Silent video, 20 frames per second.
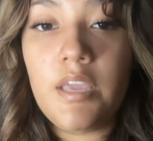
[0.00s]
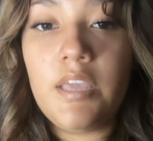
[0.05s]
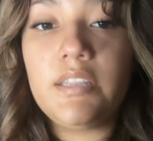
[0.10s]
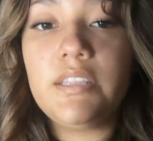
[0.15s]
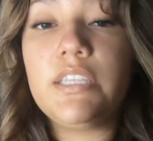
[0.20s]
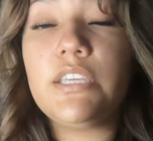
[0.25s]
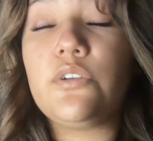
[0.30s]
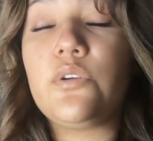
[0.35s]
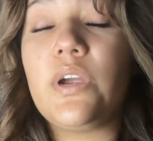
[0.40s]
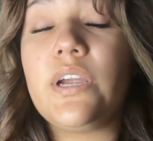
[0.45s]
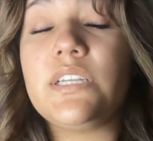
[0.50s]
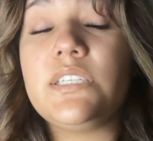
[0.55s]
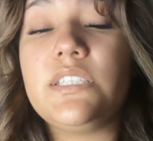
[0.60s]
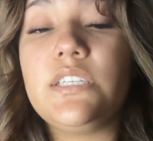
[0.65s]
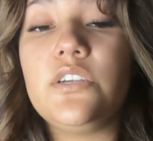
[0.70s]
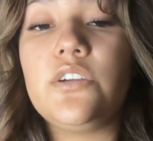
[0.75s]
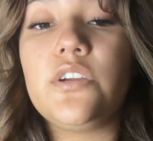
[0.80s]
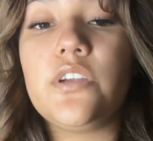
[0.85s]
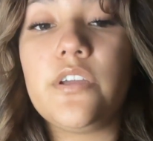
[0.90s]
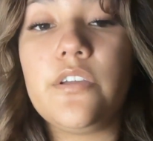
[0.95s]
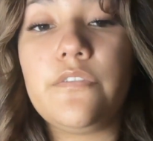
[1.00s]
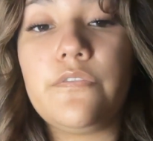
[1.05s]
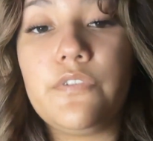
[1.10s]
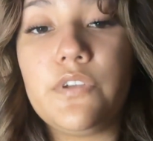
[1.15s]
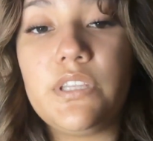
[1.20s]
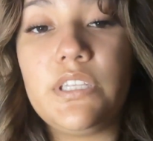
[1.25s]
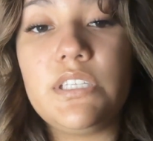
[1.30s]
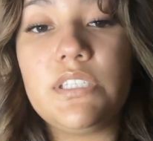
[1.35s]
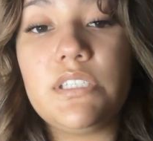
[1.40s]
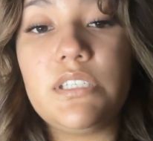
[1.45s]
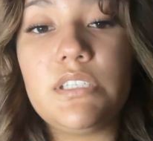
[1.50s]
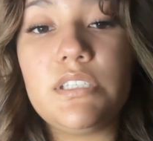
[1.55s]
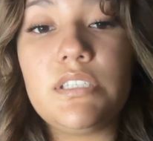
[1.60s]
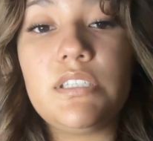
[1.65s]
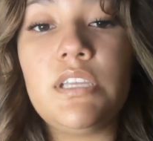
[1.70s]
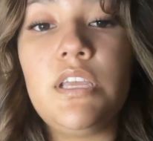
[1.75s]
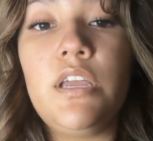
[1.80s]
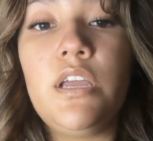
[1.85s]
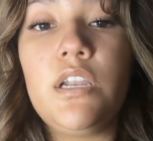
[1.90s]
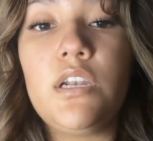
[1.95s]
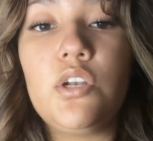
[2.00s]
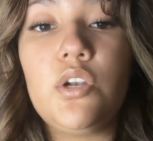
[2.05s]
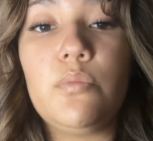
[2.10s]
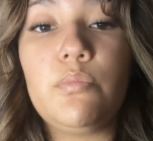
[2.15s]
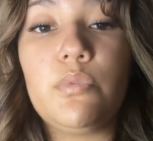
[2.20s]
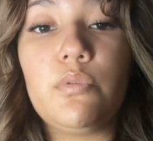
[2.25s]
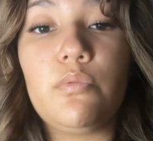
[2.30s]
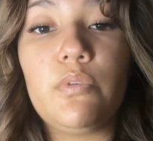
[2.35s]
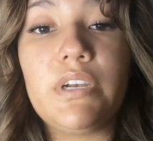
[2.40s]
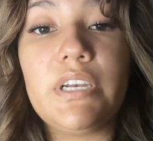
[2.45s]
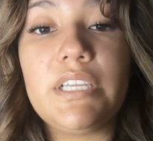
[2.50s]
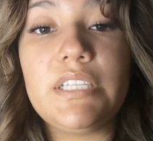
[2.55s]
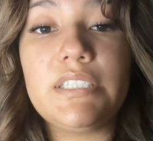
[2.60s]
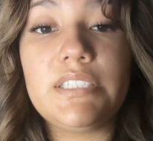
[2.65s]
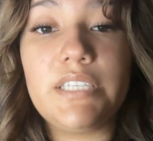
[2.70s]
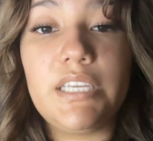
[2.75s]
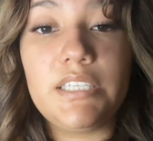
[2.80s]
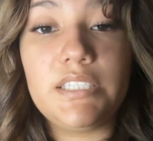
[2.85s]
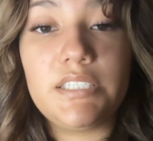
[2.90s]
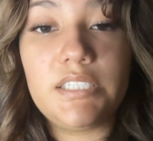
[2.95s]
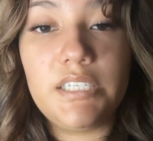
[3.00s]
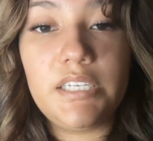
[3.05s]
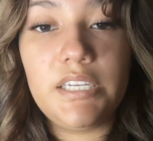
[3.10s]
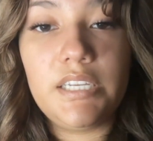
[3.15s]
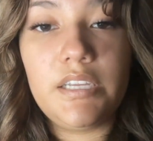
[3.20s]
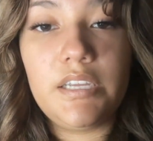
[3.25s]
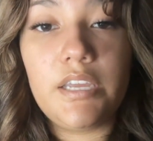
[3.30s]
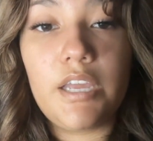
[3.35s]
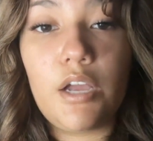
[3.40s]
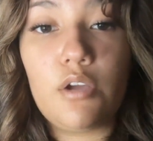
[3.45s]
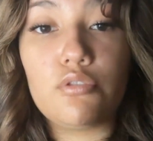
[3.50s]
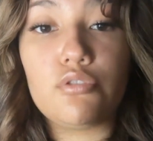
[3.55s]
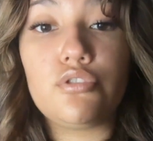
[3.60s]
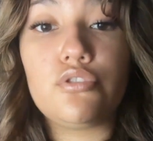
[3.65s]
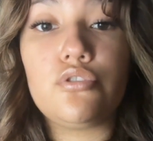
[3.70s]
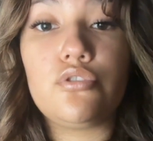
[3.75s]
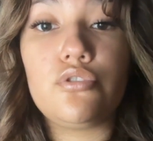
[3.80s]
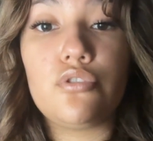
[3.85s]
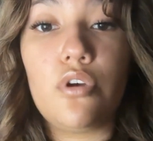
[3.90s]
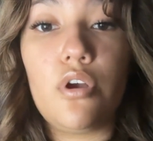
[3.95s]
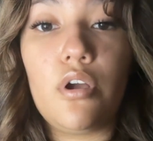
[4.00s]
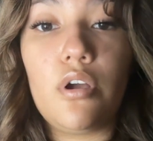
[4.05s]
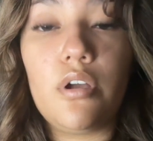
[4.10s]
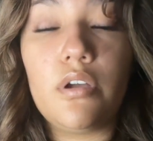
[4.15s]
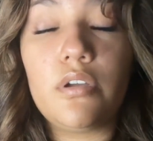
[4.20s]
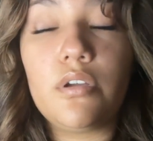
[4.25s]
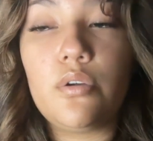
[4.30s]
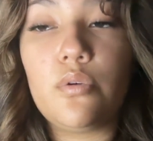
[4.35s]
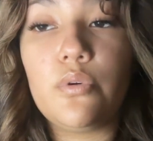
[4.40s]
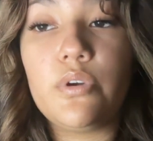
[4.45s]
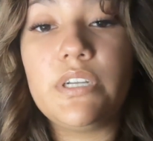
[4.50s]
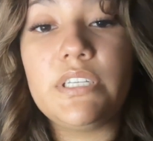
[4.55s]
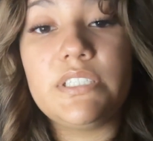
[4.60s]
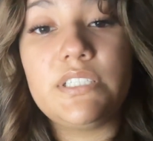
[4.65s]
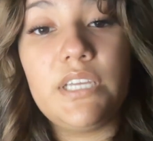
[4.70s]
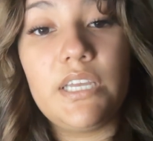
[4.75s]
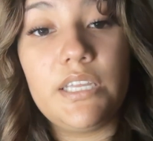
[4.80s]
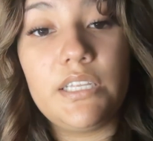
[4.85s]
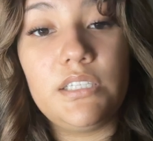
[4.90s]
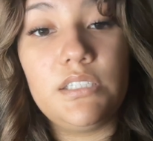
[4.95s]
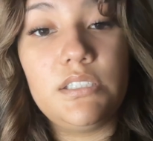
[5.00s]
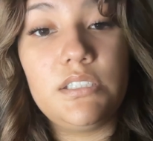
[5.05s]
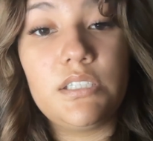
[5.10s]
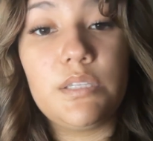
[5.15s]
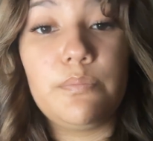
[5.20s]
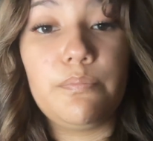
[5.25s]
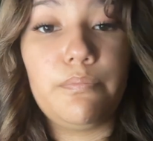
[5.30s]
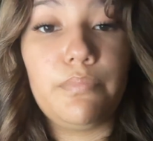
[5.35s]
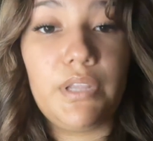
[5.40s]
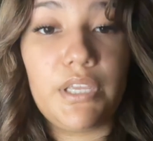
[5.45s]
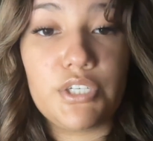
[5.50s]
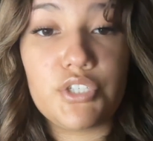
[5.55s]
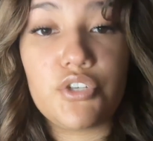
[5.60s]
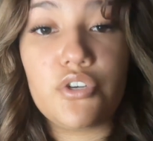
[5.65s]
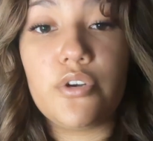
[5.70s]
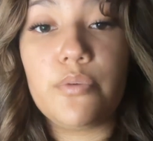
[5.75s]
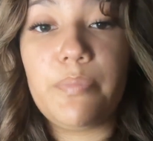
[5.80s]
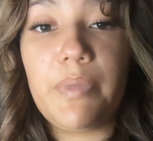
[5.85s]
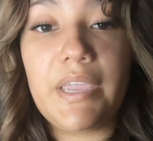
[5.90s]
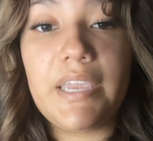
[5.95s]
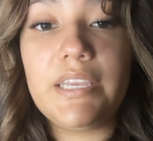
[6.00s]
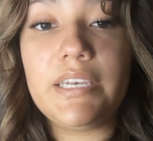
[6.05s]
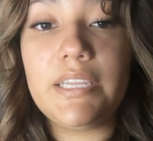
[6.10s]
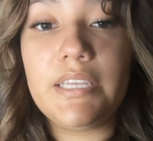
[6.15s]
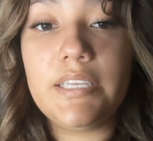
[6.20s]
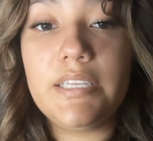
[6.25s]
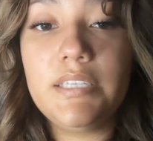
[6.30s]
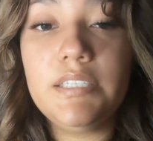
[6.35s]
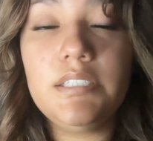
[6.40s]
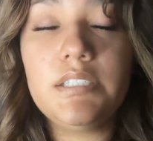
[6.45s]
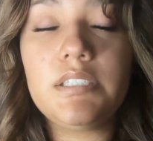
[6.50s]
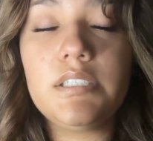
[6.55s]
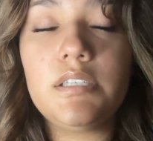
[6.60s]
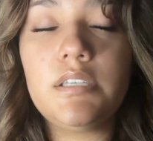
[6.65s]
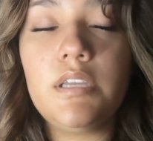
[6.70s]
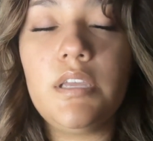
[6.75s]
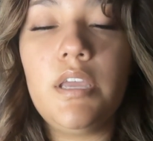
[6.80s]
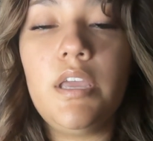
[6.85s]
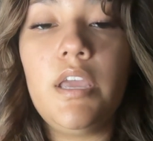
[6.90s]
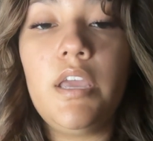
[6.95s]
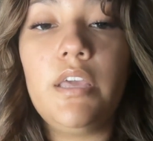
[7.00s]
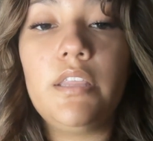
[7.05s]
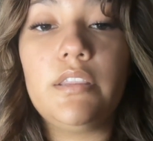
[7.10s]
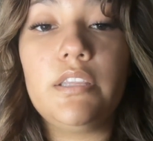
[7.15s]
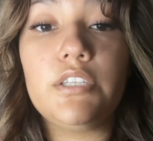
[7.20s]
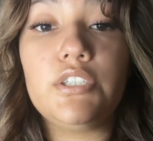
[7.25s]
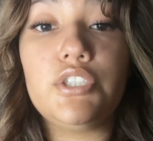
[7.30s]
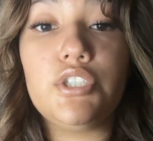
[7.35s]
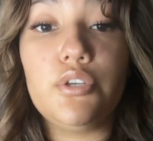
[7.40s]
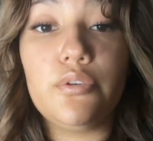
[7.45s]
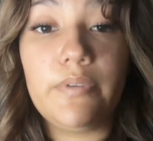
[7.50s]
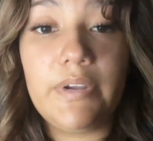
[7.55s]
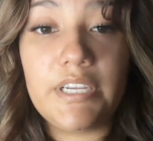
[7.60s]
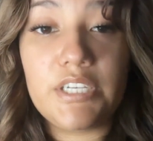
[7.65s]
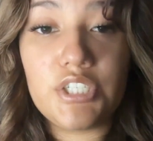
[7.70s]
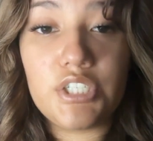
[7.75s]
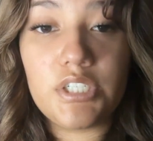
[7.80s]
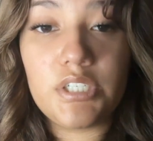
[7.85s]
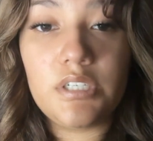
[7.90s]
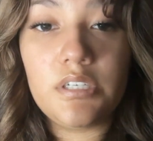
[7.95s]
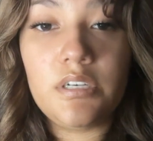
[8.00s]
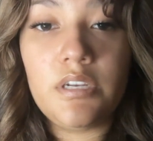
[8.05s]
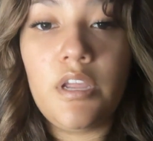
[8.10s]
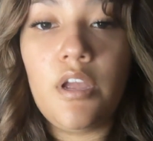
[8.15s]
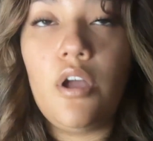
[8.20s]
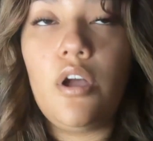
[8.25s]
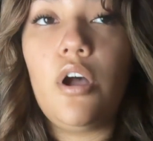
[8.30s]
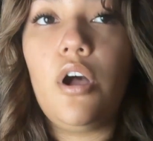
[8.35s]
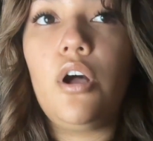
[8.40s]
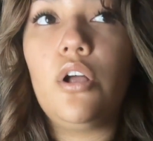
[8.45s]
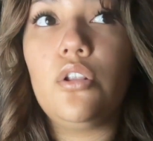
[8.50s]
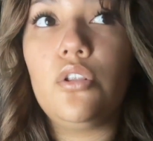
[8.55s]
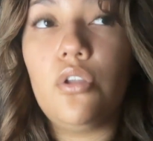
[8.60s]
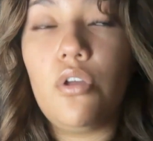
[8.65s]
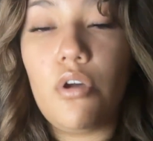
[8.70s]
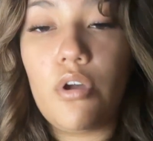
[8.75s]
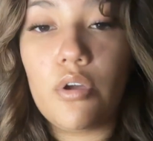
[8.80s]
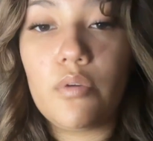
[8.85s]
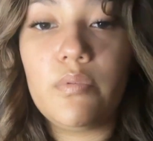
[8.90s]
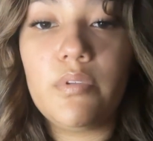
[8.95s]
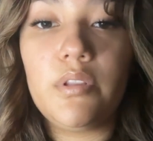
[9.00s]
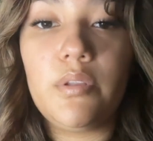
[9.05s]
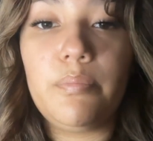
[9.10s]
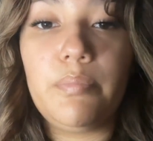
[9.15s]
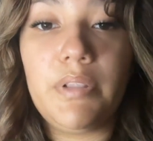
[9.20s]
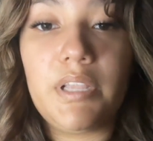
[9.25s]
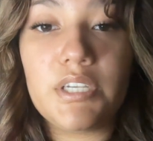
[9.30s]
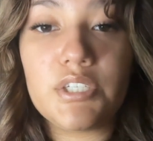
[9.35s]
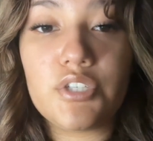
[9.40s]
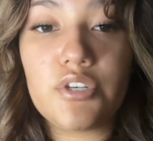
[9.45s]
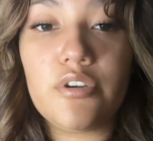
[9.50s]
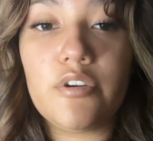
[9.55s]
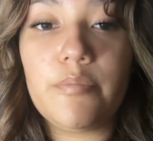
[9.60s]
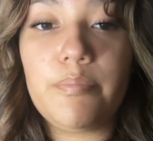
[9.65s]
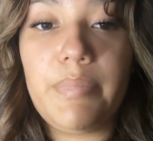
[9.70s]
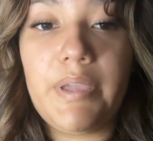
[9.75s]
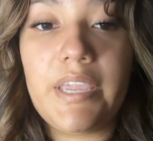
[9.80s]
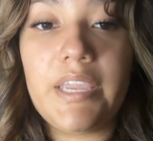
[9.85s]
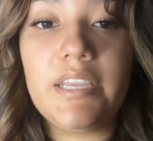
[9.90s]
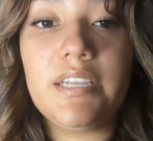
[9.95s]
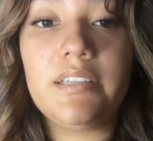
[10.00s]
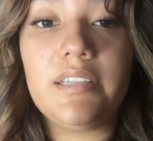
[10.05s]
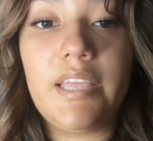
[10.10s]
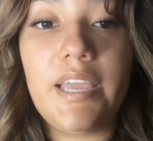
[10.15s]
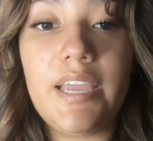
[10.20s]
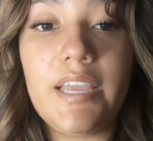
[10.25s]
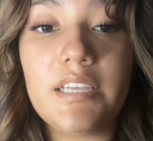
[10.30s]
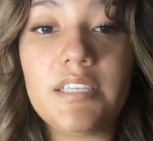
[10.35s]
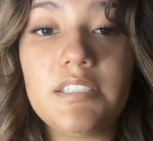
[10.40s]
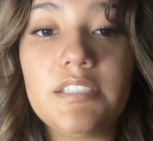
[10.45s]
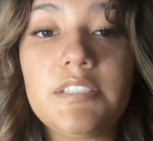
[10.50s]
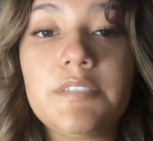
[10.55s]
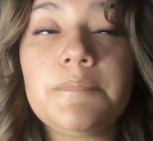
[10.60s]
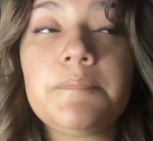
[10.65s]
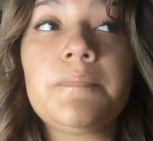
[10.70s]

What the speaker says: The criteria for this is number 1, intensity, how strong or intense the pleasure or pain is. The duration, how long will the pleasure or pain last.